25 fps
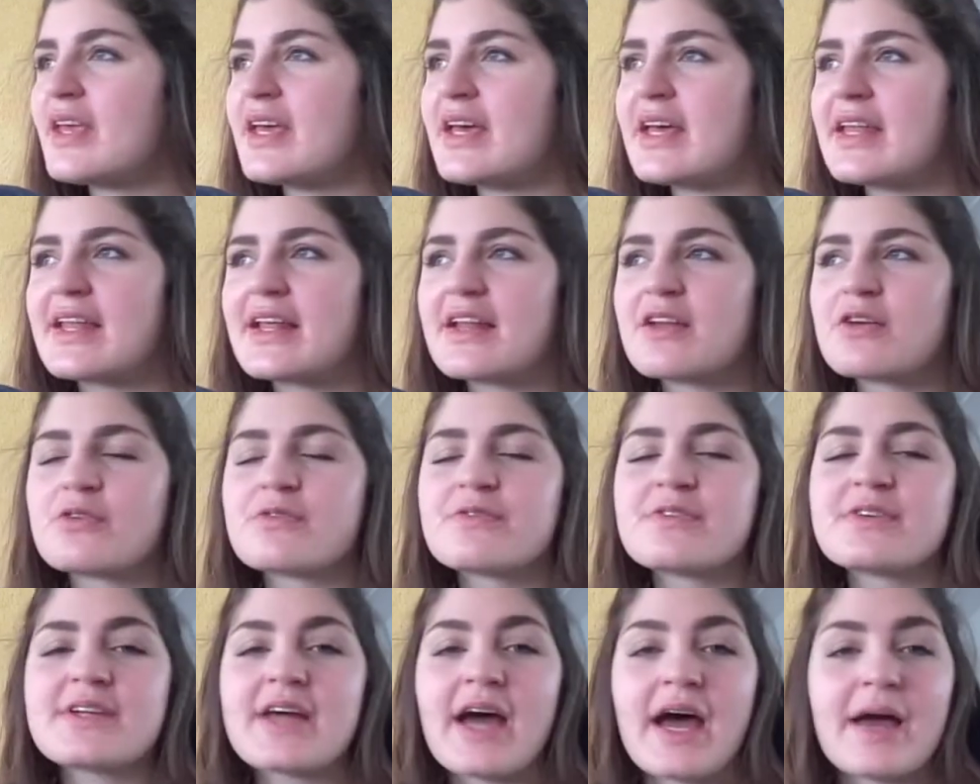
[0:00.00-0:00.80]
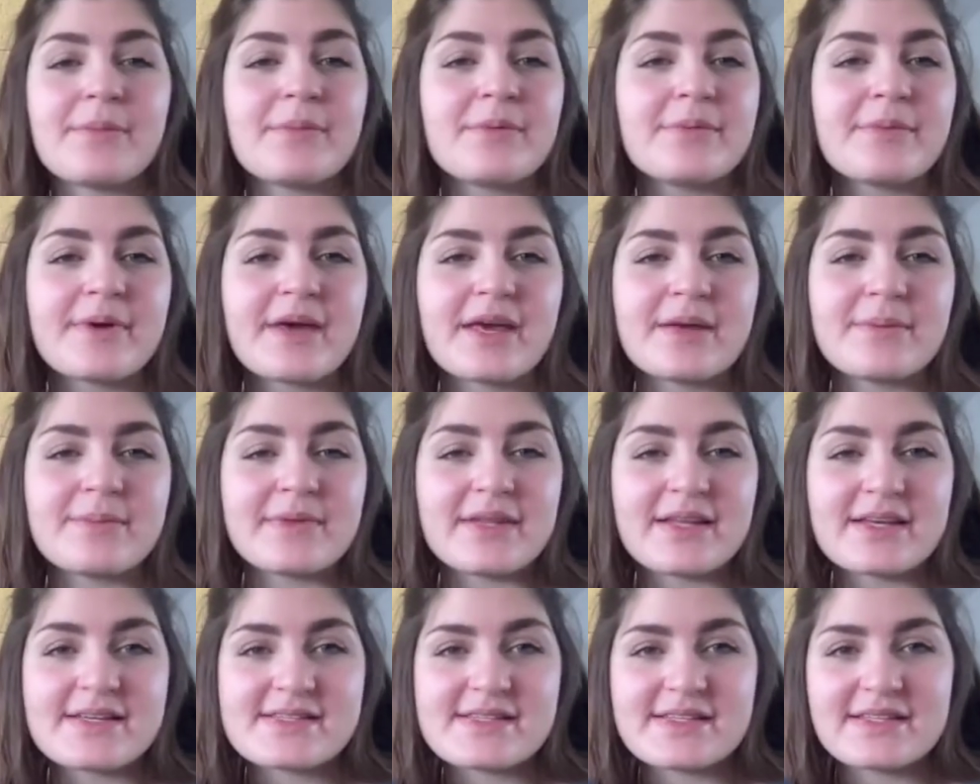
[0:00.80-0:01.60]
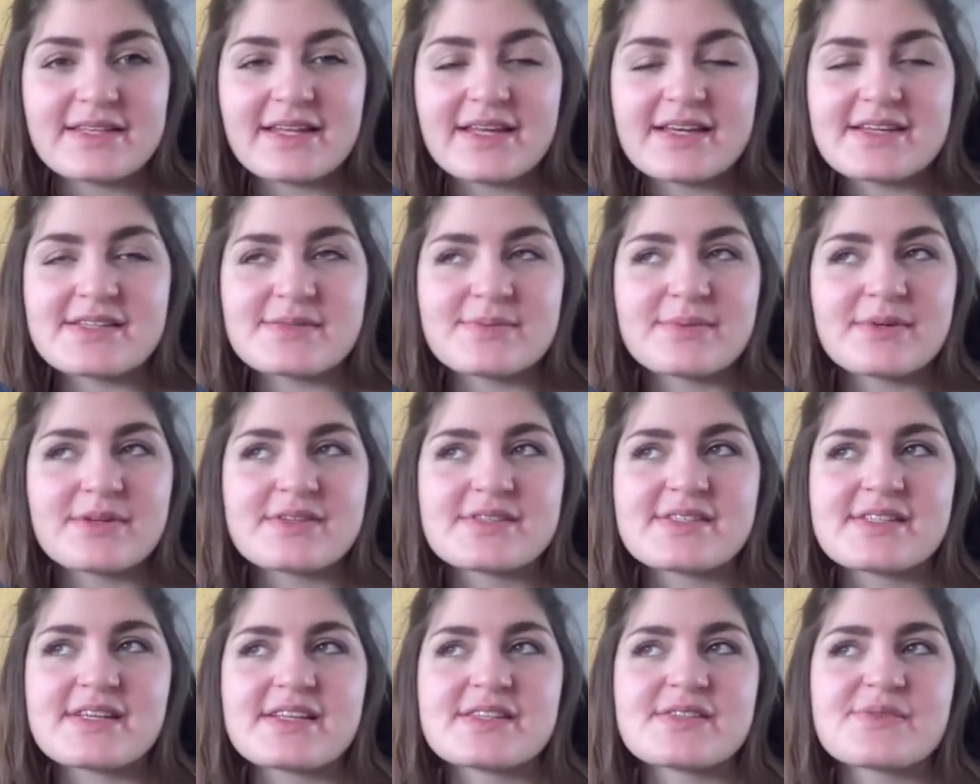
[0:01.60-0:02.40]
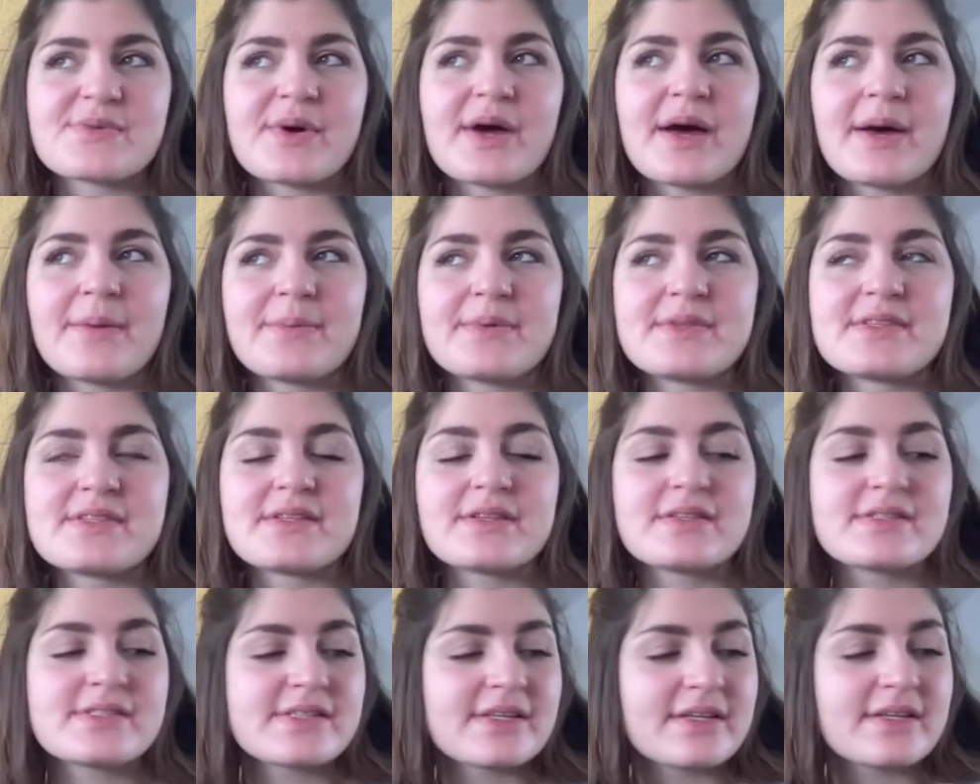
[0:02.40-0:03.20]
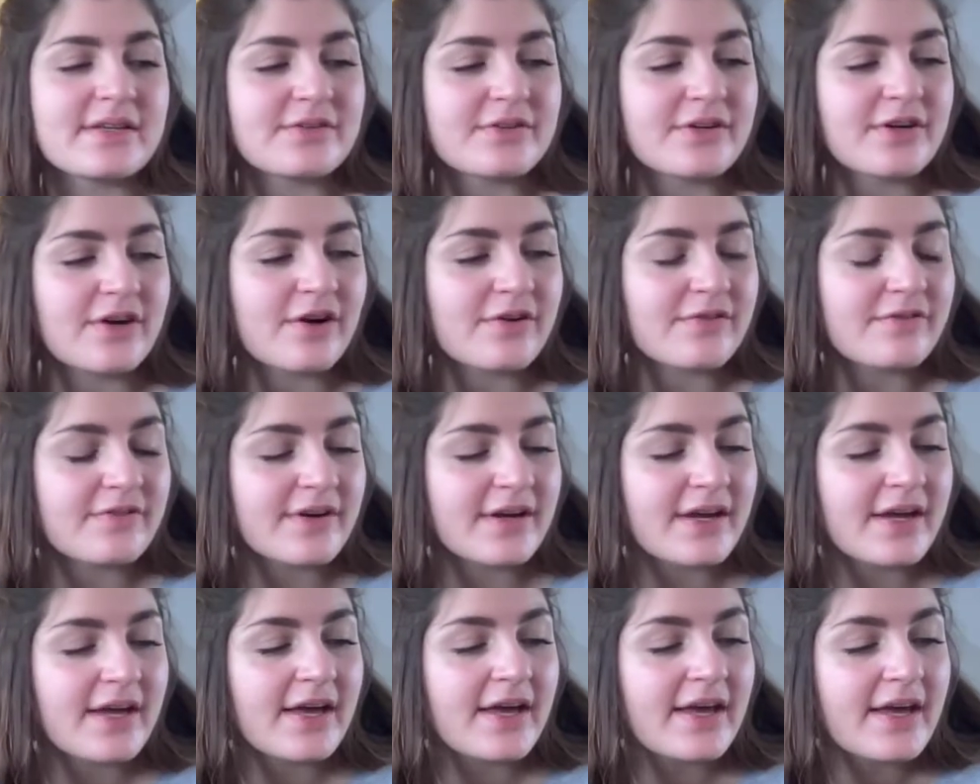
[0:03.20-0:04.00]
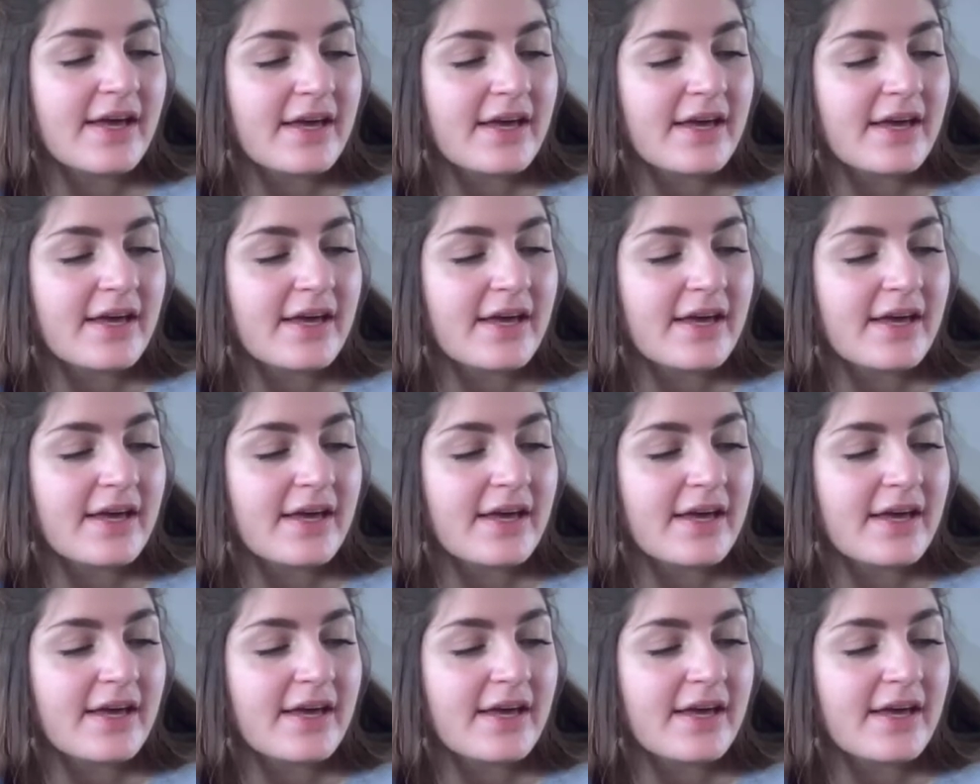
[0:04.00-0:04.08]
And then over time it became less and less because that's what happens in recovery.